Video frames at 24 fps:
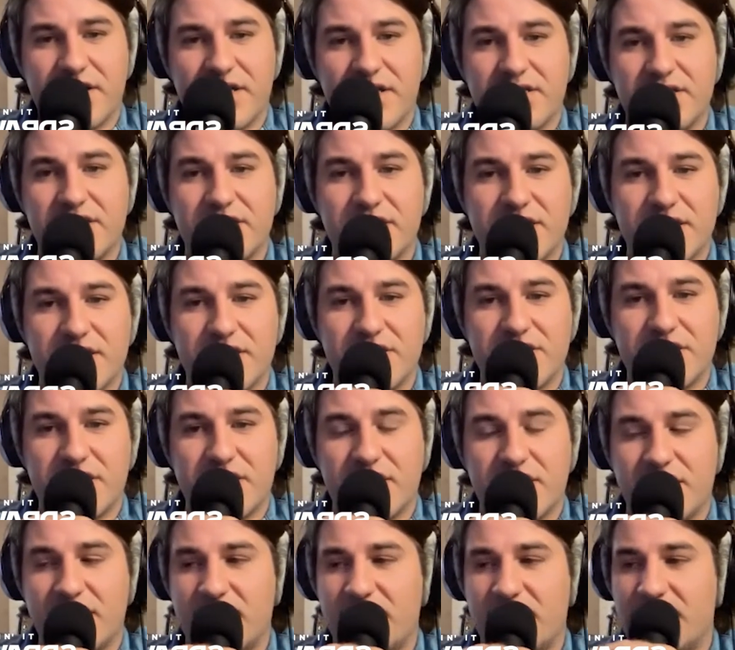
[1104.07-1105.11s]
as a
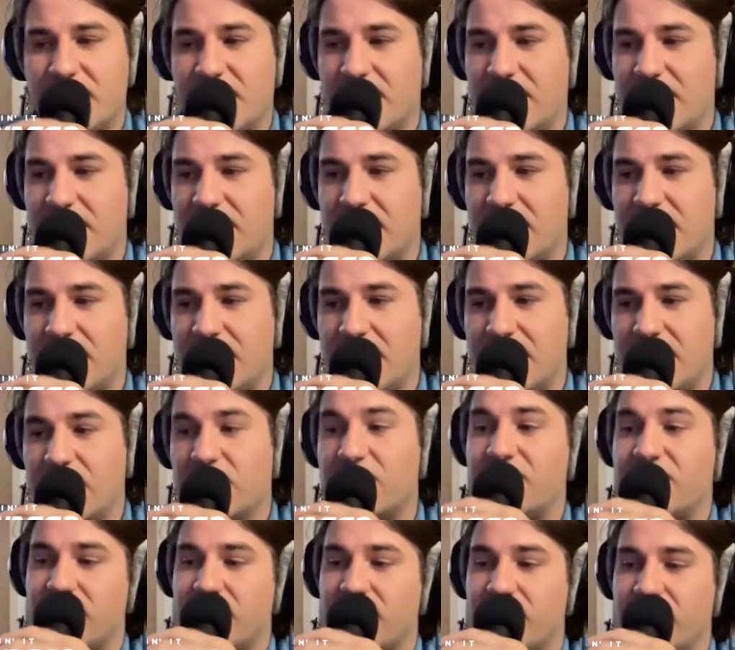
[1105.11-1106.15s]
DJ in uh or
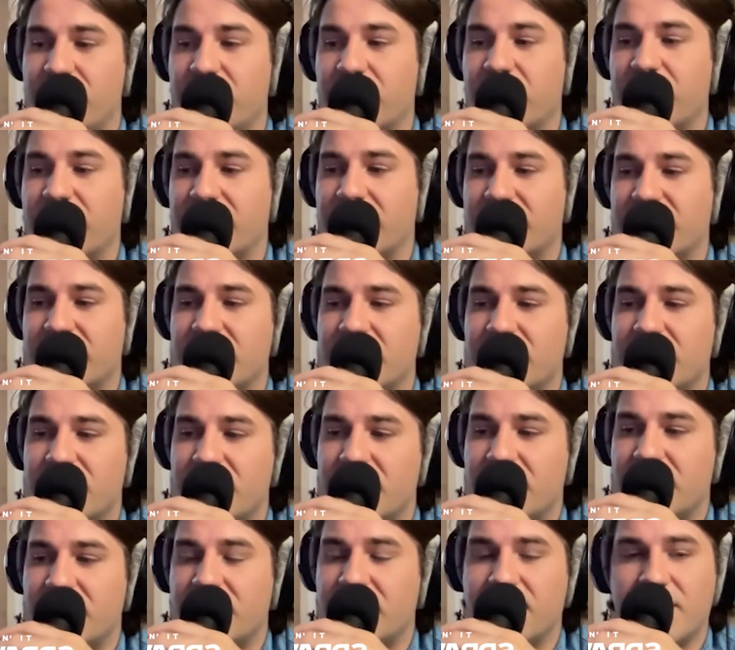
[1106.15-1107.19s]
sorry touring as a
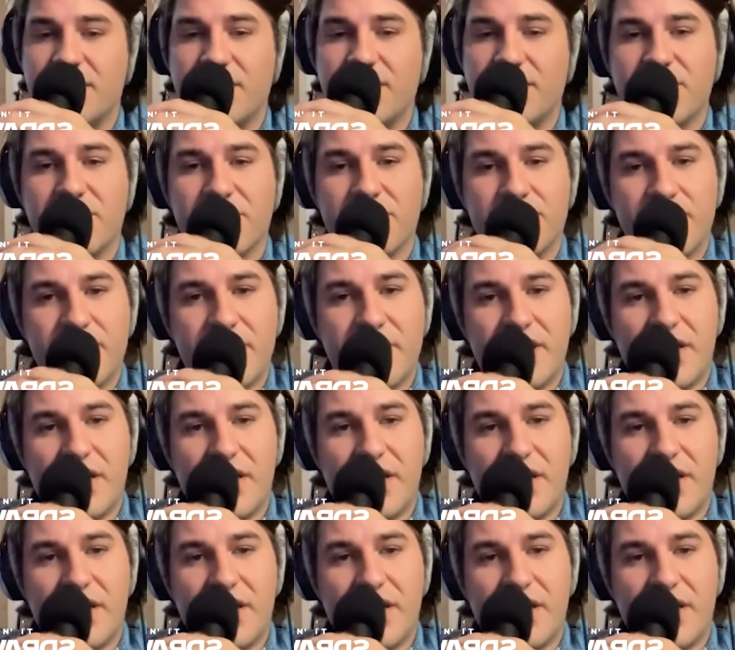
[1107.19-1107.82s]
DJ in Europe.